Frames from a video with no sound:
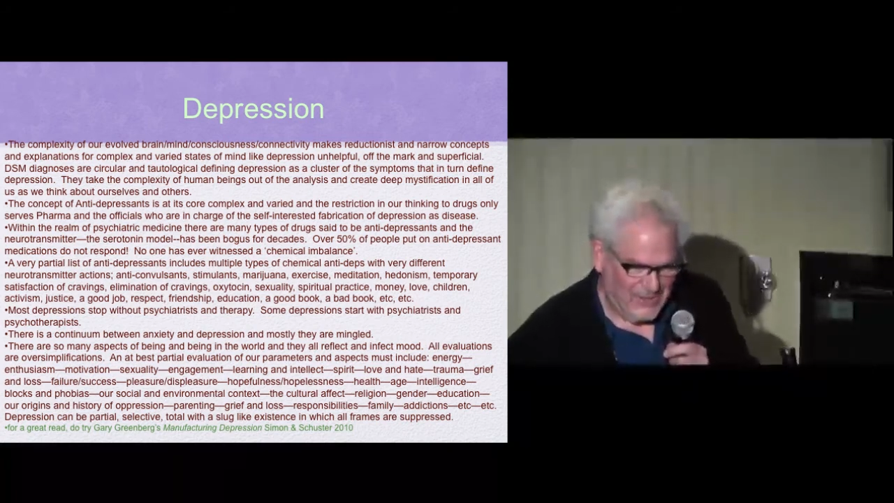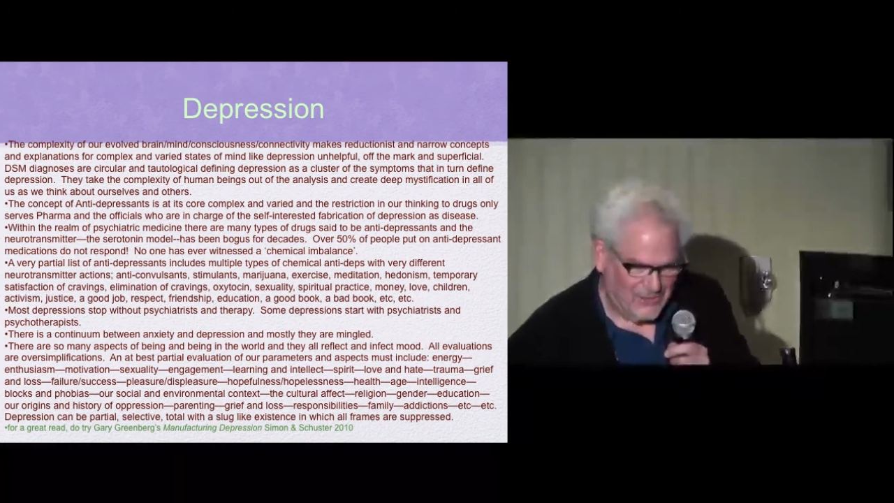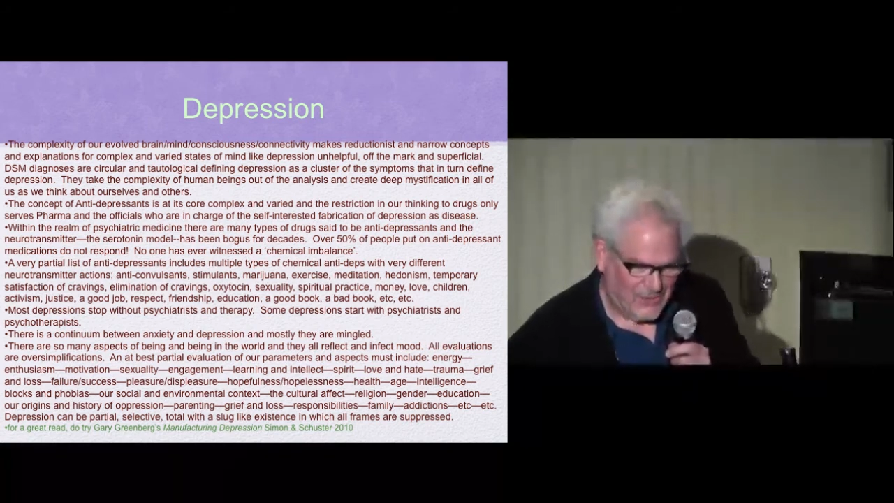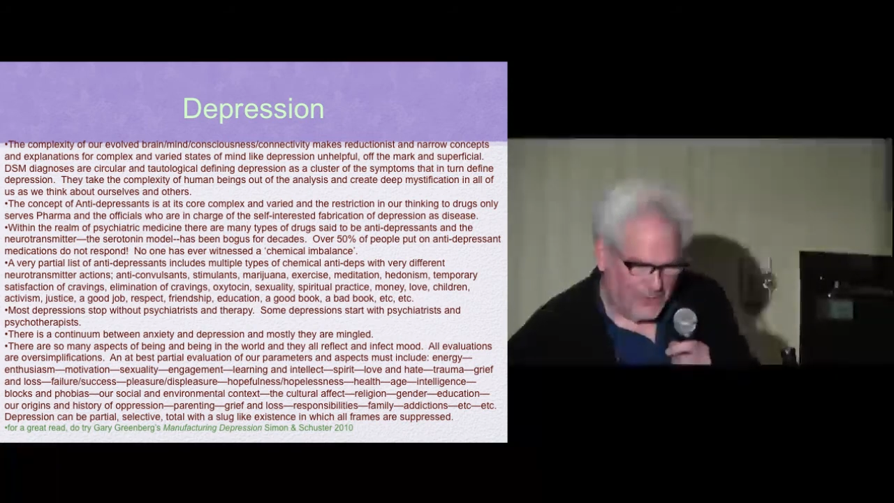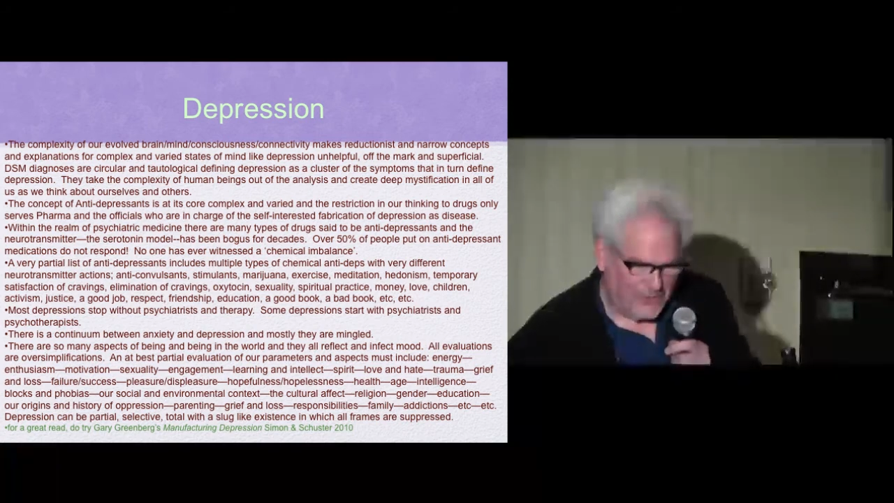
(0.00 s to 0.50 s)

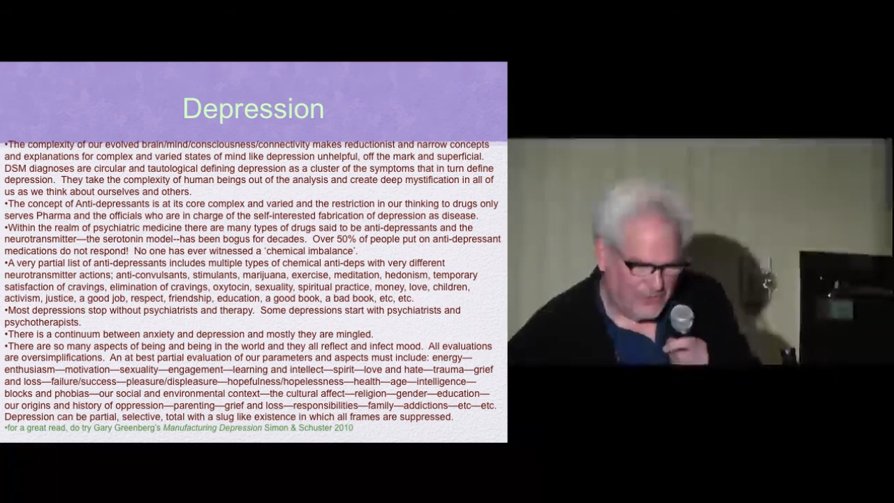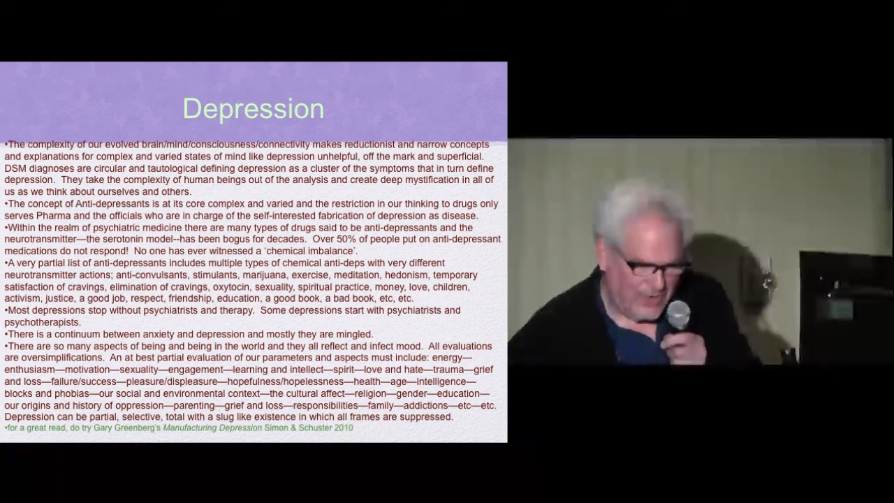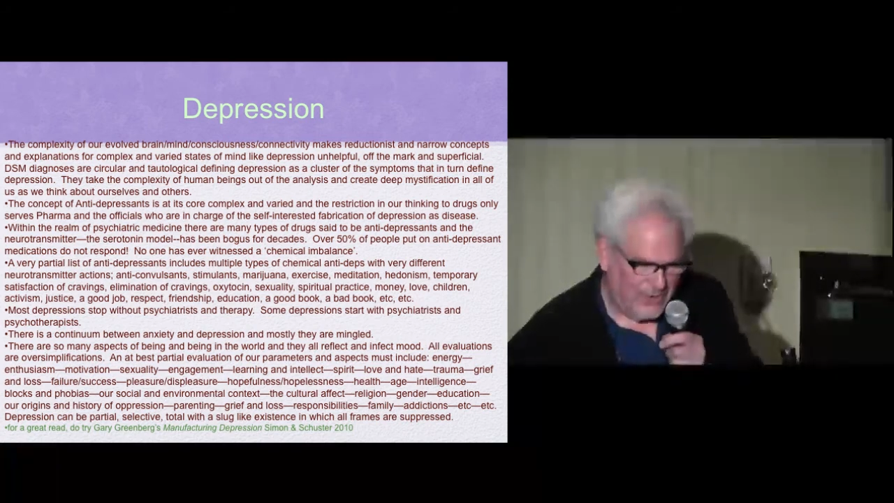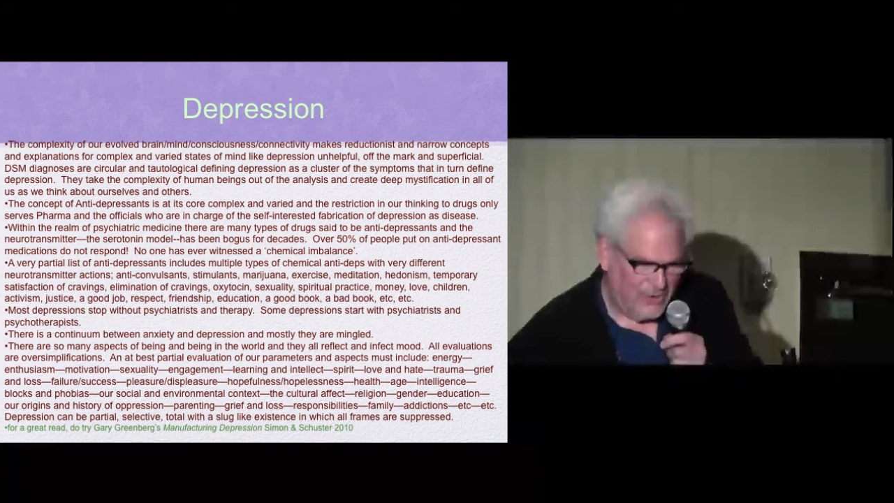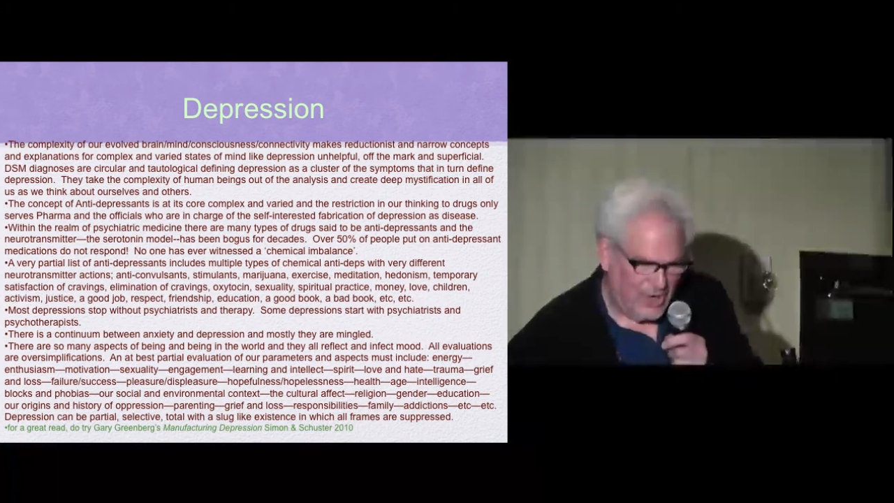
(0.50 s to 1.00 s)
So we're
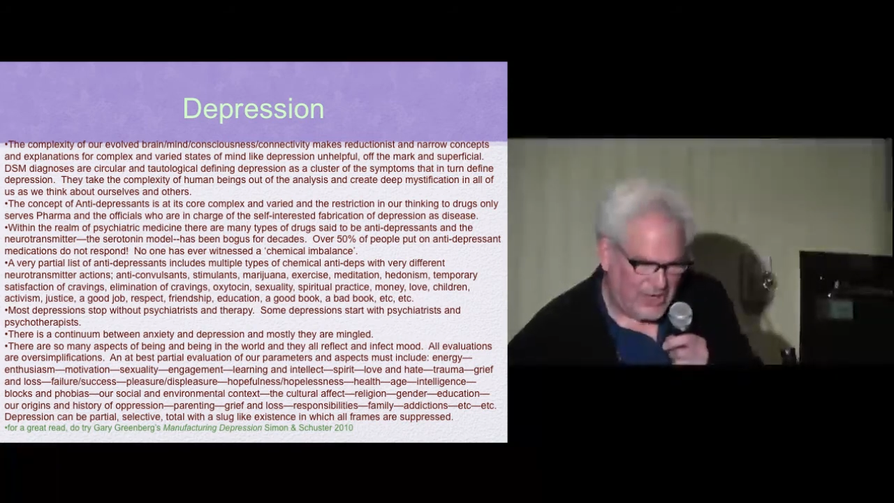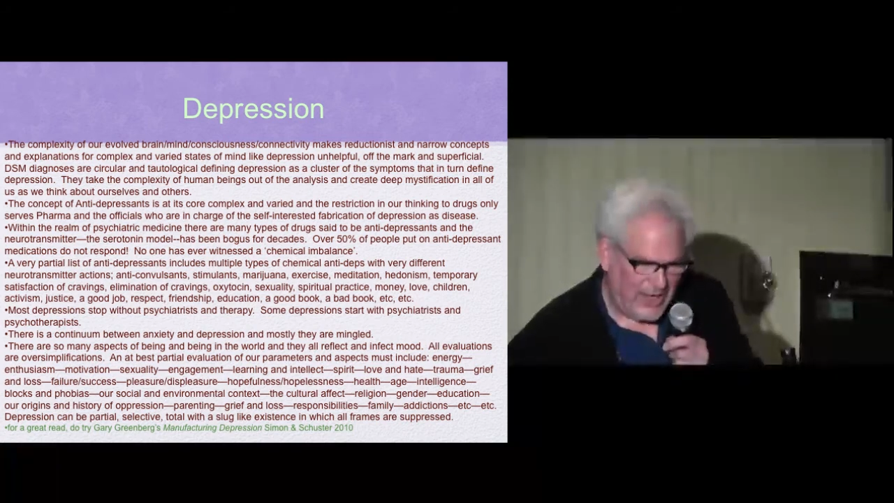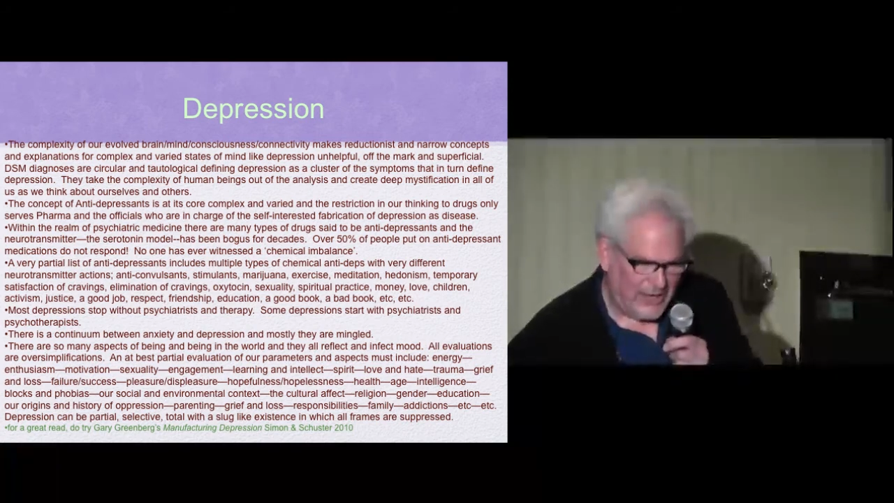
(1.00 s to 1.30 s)
trying to look